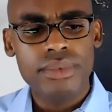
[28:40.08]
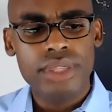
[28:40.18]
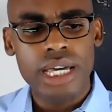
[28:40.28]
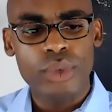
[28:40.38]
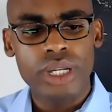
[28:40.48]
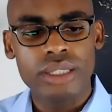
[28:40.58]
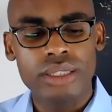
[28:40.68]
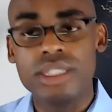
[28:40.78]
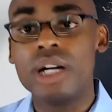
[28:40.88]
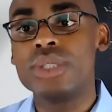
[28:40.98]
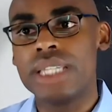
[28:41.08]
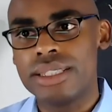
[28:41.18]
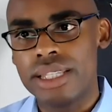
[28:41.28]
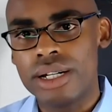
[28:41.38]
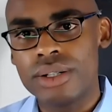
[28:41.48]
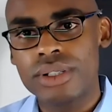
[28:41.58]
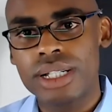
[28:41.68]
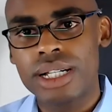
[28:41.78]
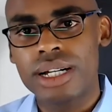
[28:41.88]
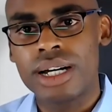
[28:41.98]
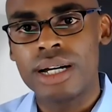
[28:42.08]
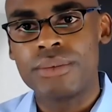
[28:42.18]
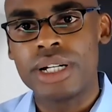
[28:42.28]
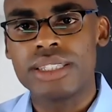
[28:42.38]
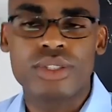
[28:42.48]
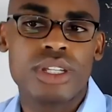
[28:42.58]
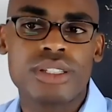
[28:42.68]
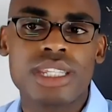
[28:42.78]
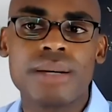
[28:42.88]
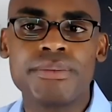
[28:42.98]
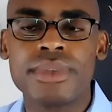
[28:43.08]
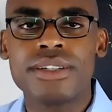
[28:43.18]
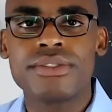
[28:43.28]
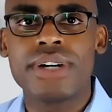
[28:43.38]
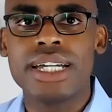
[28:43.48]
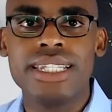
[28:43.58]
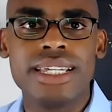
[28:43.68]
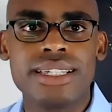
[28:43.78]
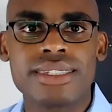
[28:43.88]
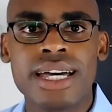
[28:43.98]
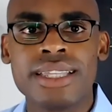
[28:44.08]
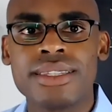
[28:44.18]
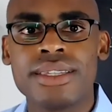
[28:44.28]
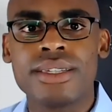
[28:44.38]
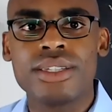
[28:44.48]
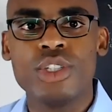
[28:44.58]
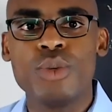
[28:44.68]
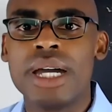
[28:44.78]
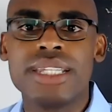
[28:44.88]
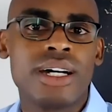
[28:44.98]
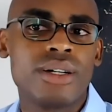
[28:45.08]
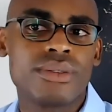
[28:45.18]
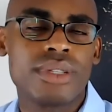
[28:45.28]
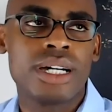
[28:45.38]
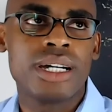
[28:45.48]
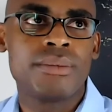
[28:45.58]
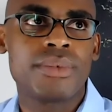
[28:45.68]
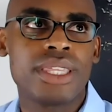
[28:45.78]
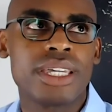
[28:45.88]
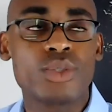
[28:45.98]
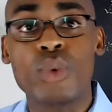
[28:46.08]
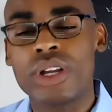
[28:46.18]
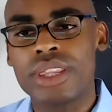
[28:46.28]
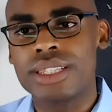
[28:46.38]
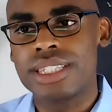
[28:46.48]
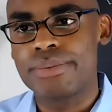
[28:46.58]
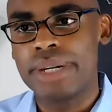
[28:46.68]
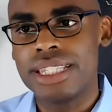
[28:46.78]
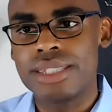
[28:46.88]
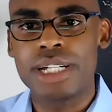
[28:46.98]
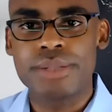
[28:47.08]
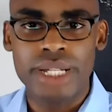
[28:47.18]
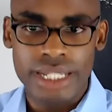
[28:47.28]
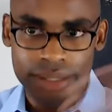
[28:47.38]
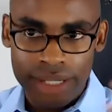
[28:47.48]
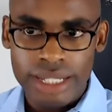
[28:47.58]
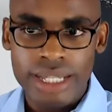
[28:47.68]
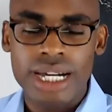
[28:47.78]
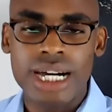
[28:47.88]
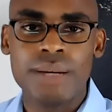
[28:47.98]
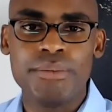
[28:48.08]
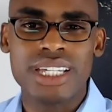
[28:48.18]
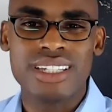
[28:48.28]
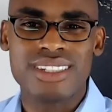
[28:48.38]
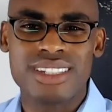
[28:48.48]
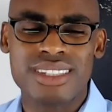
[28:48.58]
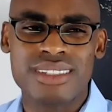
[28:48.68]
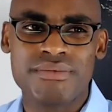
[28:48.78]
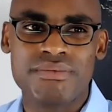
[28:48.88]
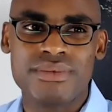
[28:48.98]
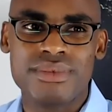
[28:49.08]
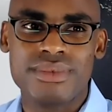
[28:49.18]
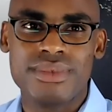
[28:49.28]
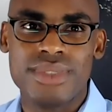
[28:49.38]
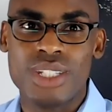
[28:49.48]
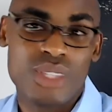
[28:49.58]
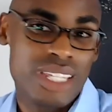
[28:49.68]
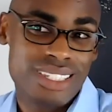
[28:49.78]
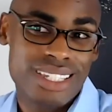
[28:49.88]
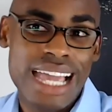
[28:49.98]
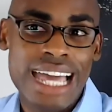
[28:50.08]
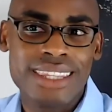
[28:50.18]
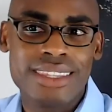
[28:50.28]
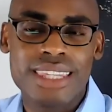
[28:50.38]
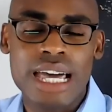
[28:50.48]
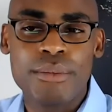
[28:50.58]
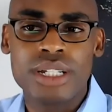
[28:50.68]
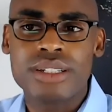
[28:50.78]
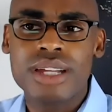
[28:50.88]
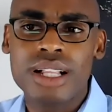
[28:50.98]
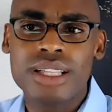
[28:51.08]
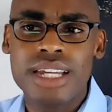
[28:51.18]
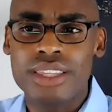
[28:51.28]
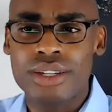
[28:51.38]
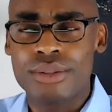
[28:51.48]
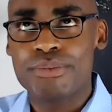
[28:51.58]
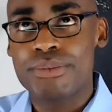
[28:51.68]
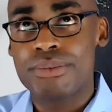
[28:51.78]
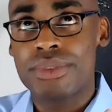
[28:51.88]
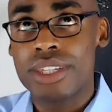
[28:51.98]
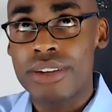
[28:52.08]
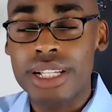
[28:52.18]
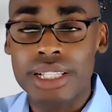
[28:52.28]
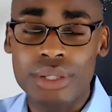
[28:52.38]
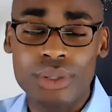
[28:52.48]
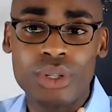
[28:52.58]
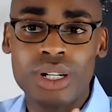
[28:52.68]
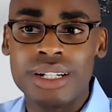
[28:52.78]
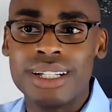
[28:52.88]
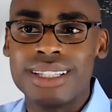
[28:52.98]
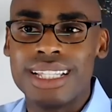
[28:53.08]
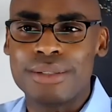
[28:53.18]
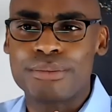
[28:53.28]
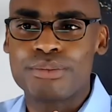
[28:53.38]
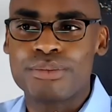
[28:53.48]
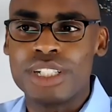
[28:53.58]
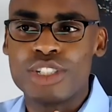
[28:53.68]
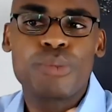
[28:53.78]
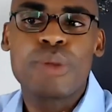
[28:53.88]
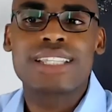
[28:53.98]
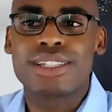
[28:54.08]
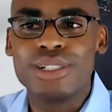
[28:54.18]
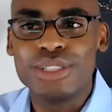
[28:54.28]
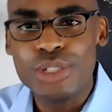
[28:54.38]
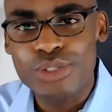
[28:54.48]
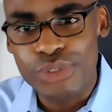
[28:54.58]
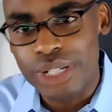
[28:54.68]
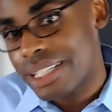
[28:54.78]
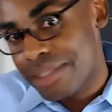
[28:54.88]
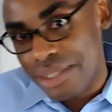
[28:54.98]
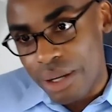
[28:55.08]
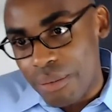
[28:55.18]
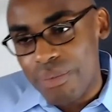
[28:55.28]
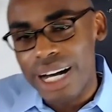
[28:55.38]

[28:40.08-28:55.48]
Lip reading: that we don't yet know, right? So there's some findings that you might not think it's worth it to spend as much money because just you don't think it's going to add that much knowledge either theoretically or like there's no practical use for it. So